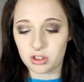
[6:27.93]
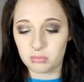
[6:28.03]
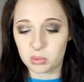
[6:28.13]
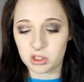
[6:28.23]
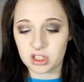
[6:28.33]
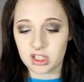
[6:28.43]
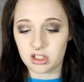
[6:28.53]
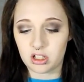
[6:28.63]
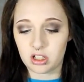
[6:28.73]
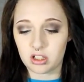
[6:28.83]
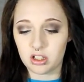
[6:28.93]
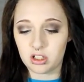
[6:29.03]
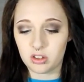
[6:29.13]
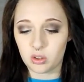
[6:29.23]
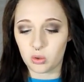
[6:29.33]
and put that on
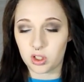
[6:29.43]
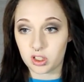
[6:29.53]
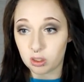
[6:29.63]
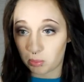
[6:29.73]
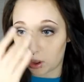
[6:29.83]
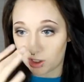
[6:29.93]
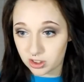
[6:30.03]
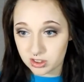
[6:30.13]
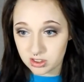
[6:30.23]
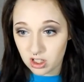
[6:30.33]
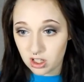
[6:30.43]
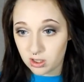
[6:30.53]
the oily parts